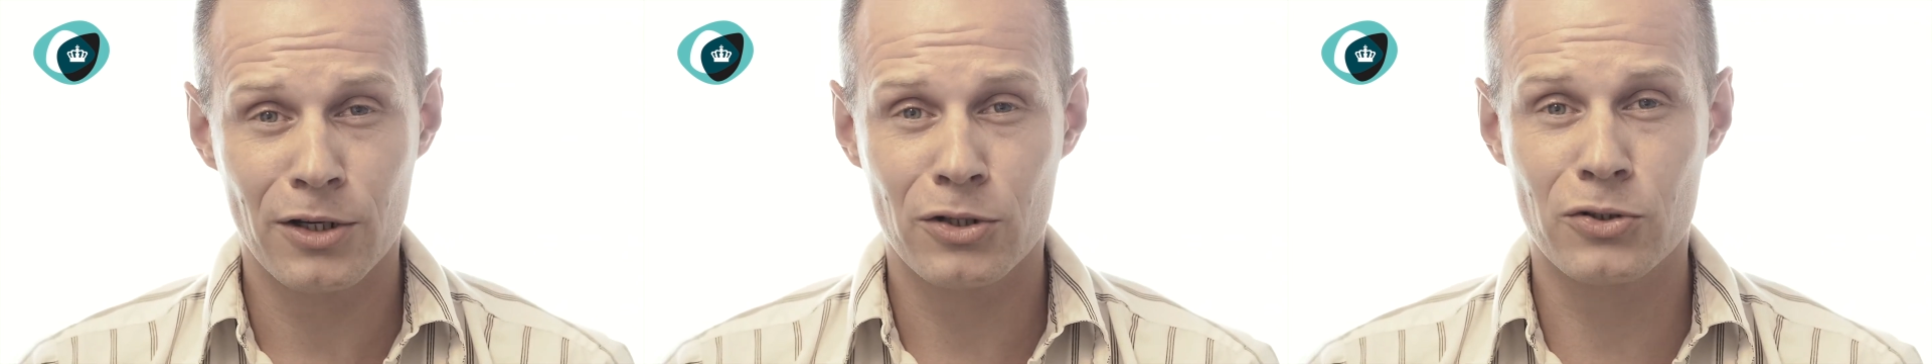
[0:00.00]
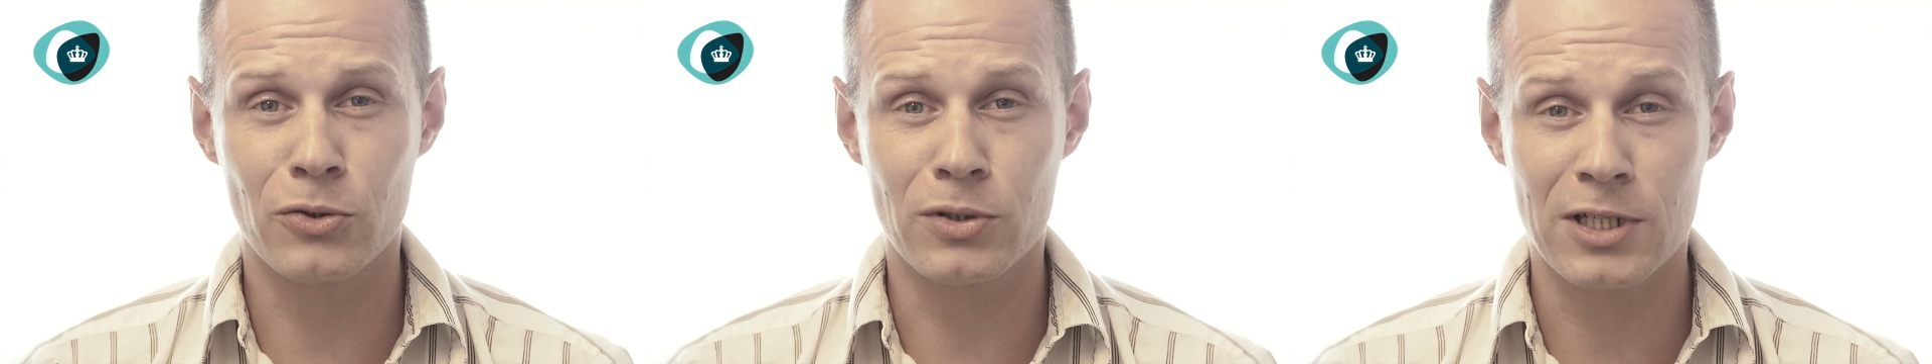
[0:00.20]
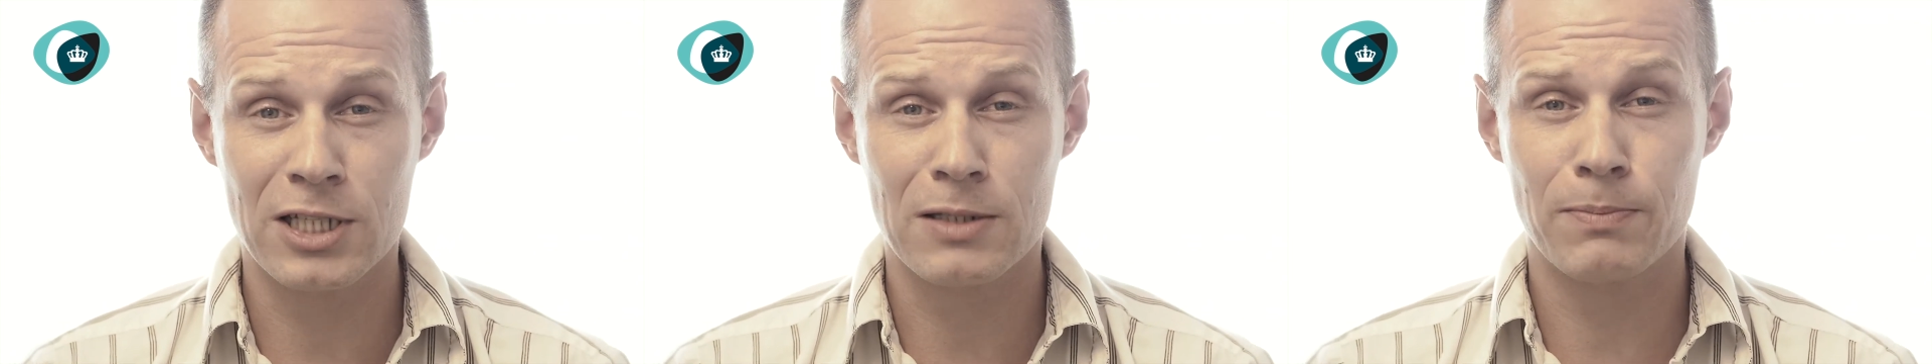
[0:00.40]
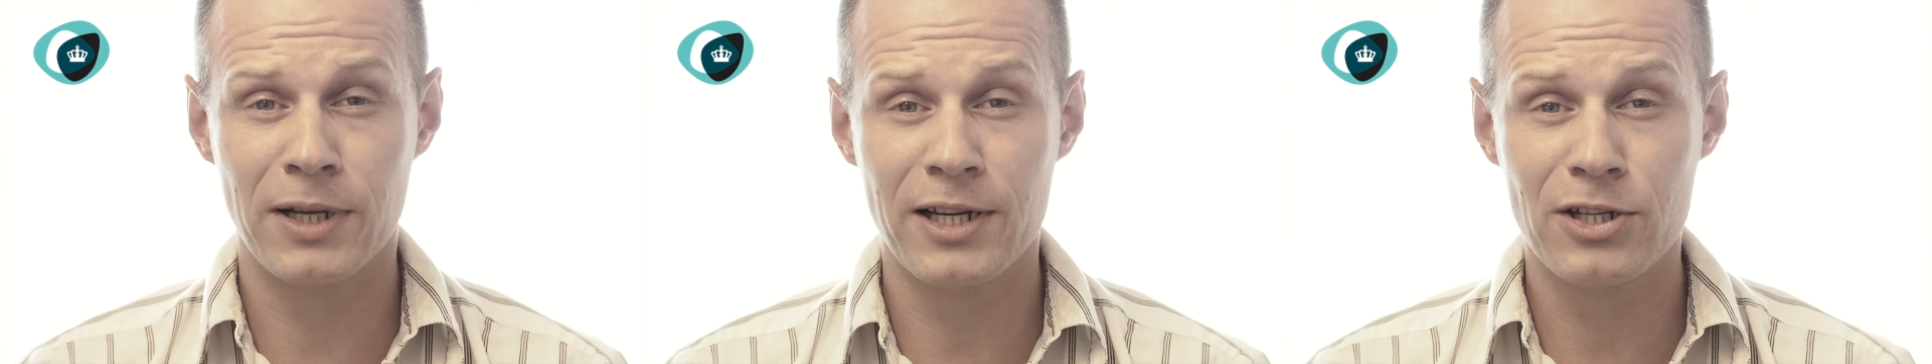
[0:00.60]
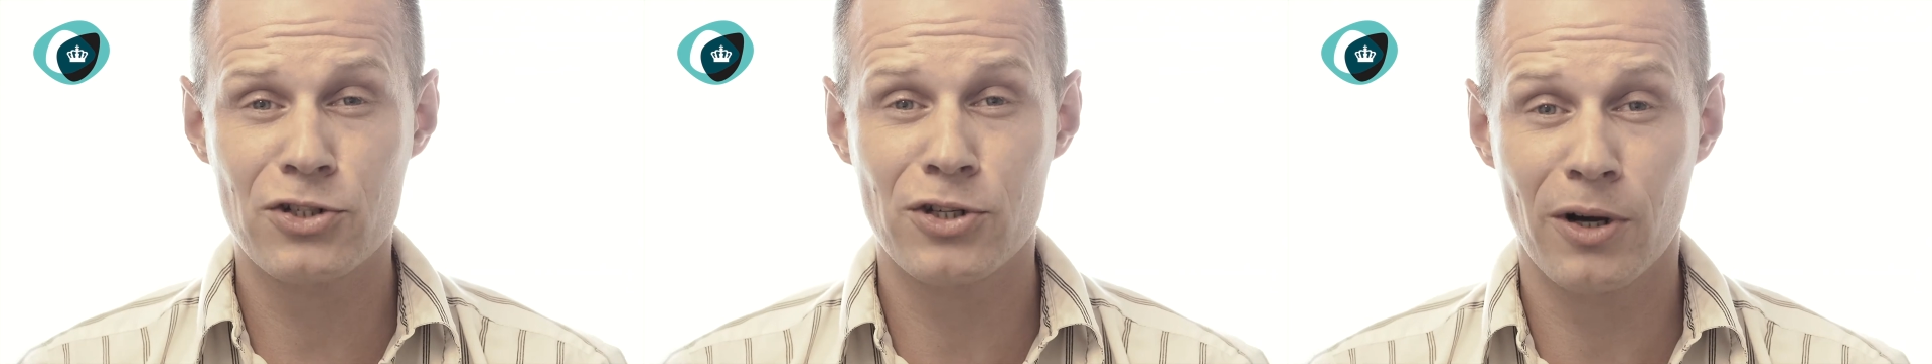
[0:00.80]
to
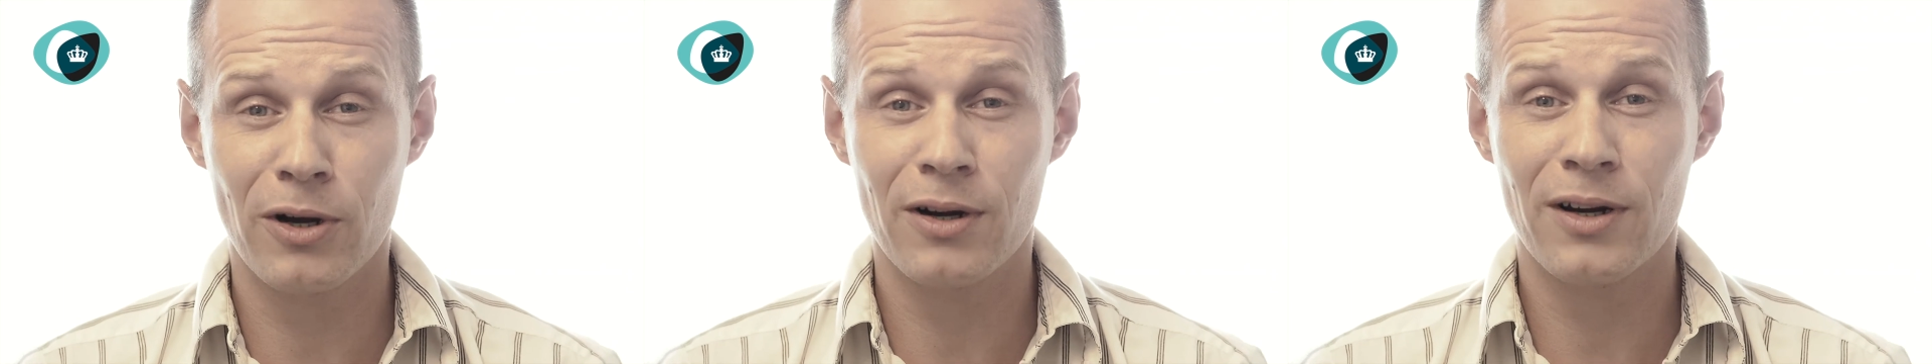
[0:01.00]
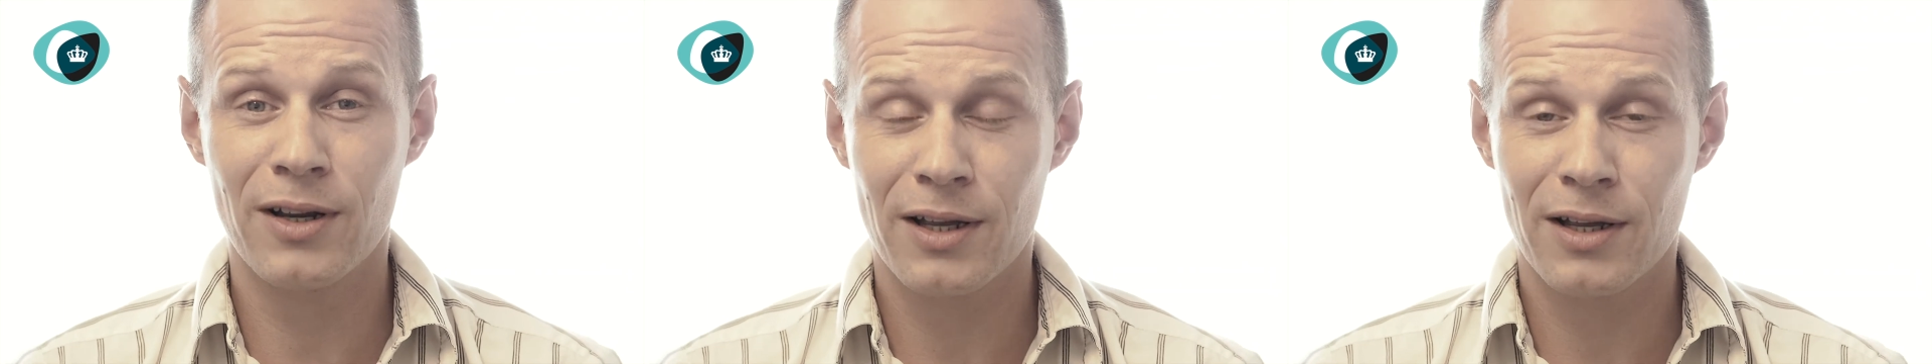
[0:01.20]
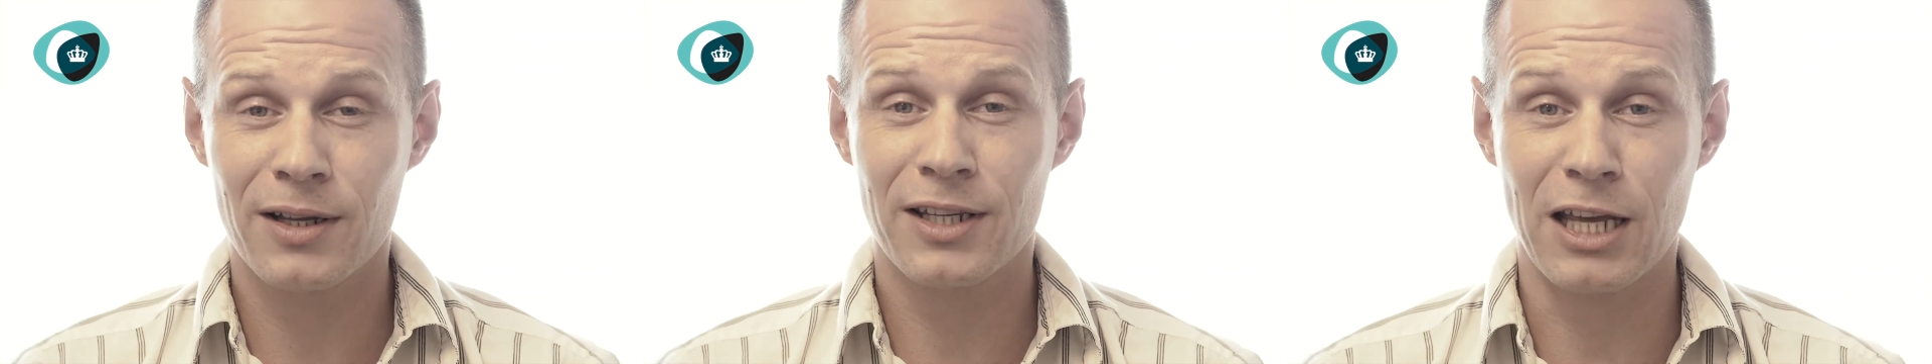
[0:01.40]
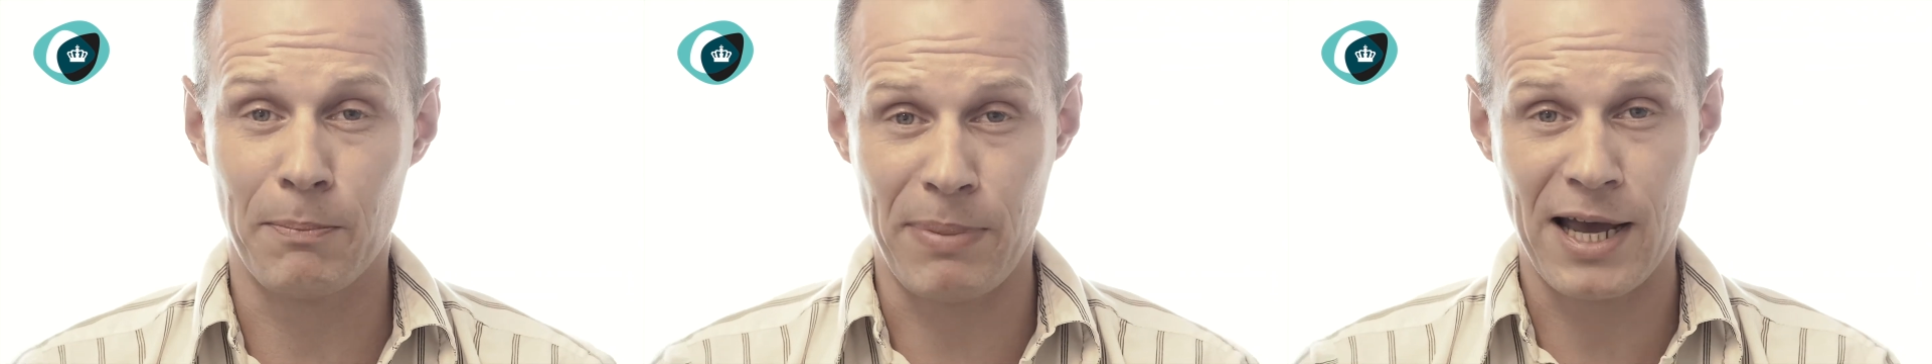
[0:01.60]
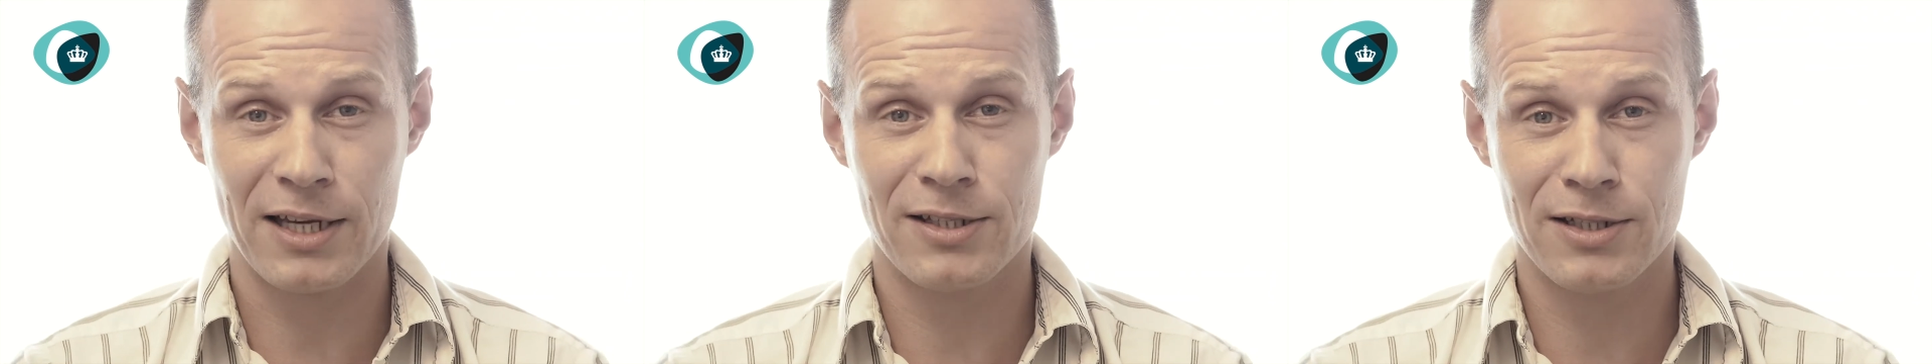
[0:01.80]
display your
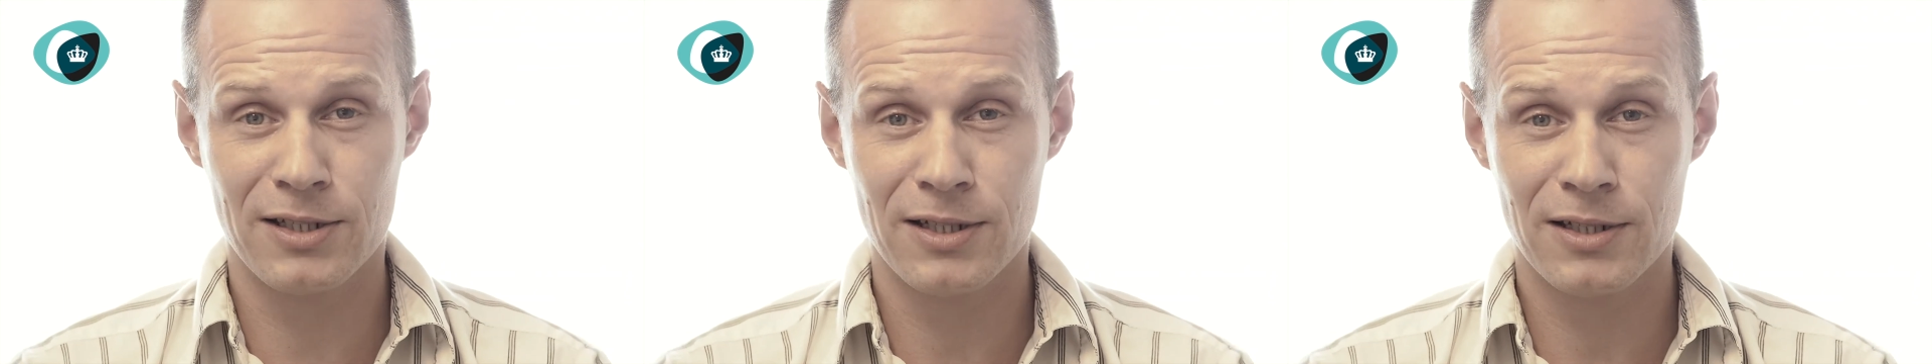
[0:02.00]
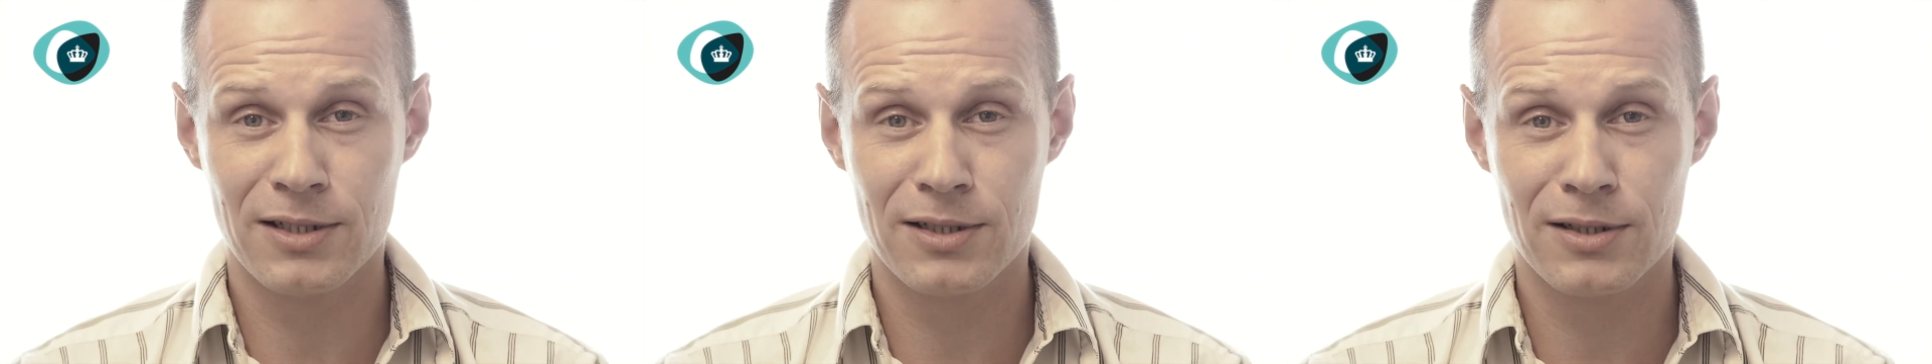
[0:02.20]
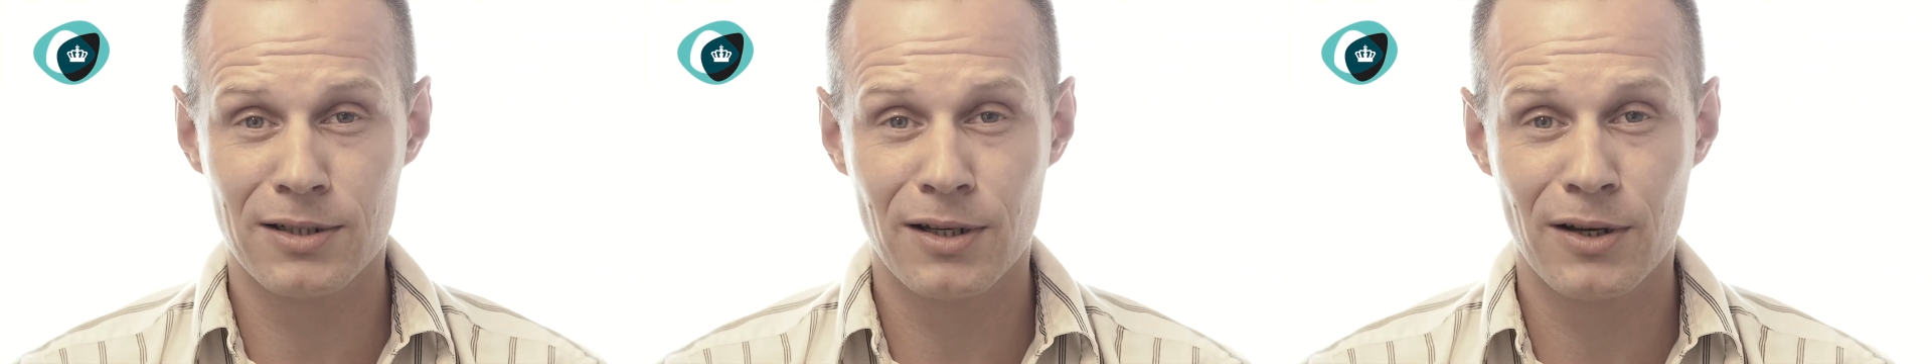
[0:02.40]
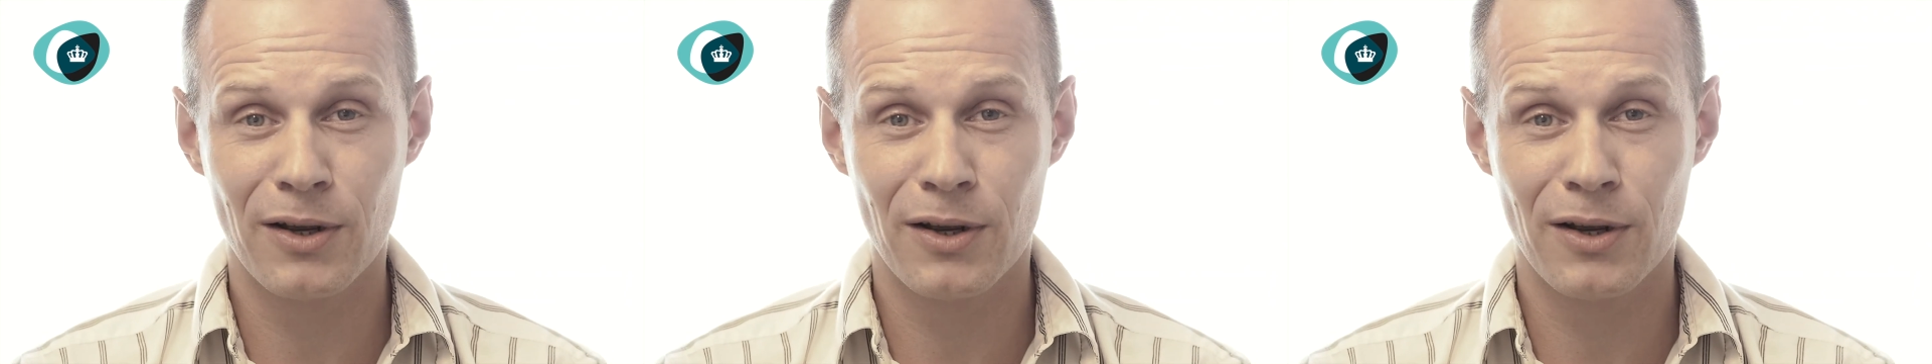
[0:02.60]
capacities